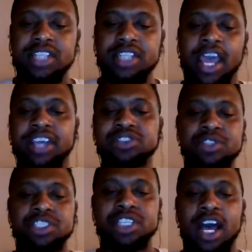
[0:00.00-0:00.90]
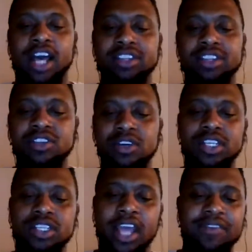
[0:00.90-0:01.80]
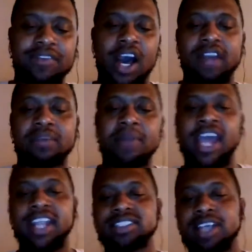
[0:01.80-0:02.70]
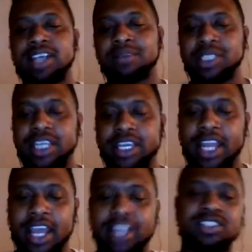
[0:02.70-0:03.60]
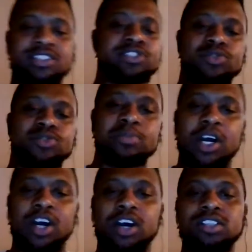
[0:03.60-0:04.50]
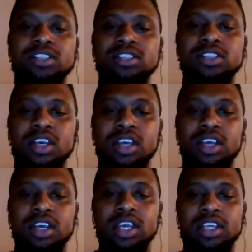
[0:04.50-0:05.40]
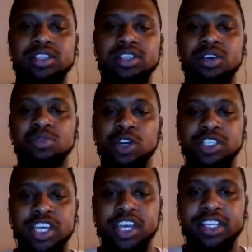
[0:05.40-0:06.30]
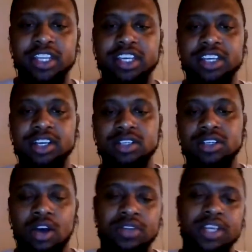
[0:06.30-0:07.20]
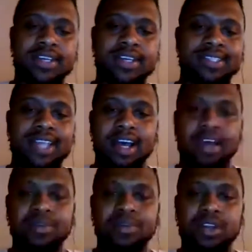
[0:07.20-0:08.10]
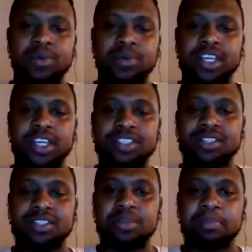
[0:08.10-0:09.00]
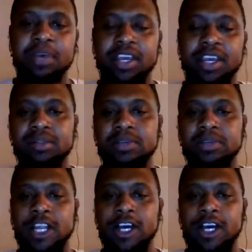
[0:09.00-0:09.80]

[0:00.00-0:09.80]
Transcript: actual shot. You know, he doesn't have an automatic shot, but he can actually shoot the ball and you know, more technique on the inside, you know, when he gets in the paint. But